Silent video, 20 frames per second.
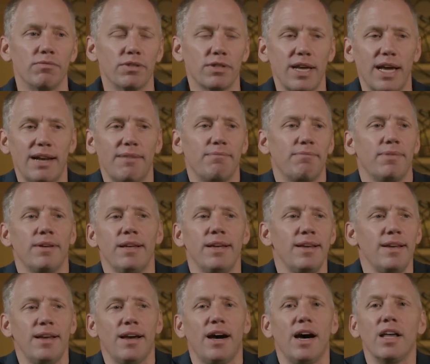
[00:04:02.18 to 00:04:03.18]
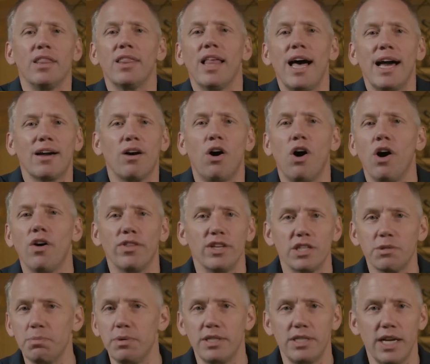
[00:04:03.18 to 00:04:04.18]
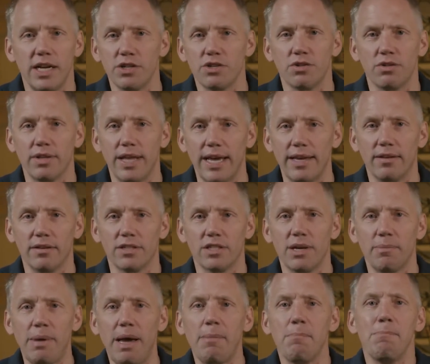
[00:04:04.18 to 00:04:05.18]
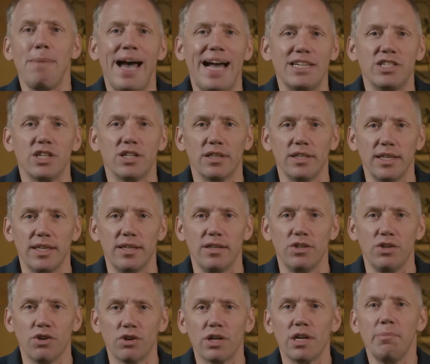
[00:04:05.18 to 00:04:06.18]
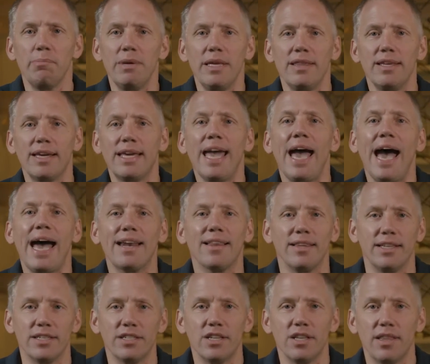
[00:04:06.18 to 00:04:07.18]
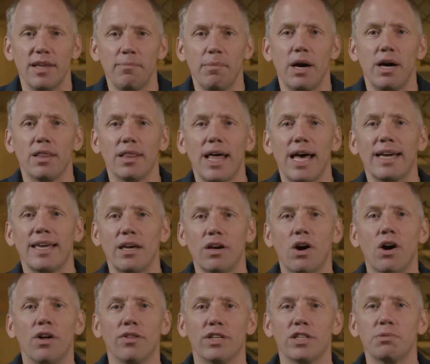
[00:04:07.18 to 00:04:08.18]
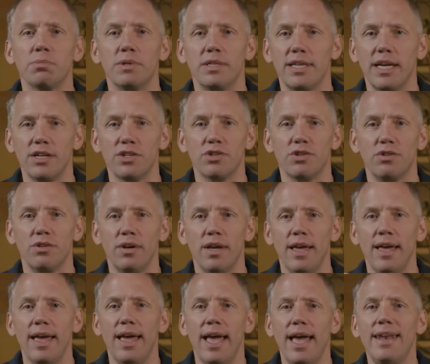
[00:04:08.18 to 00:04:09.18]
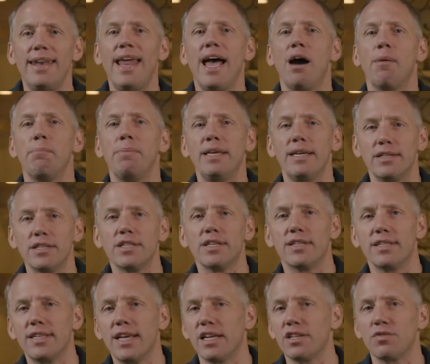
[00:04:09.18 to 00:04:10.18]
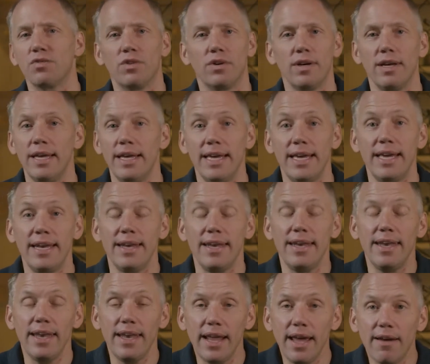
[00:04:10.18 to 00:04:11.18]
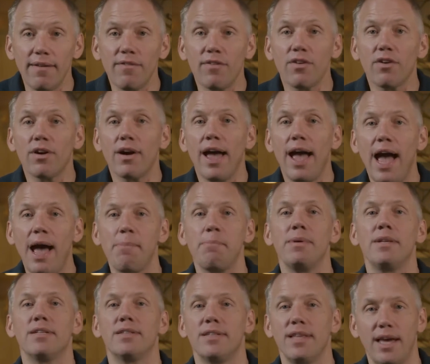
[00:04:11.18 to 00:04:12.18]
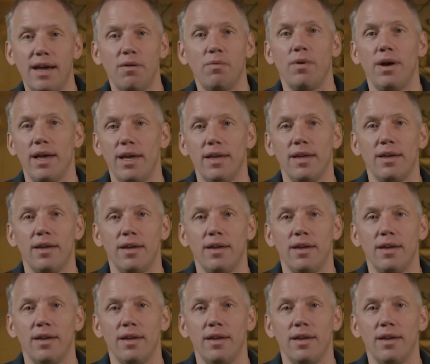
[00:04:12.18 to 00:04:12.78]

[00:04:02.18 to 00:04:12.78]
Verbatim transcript: kind of unlock all this potential. Like somehow magically, you're gonna be the catalyst to them unlocking all this potential and now being successful. It never happens that way,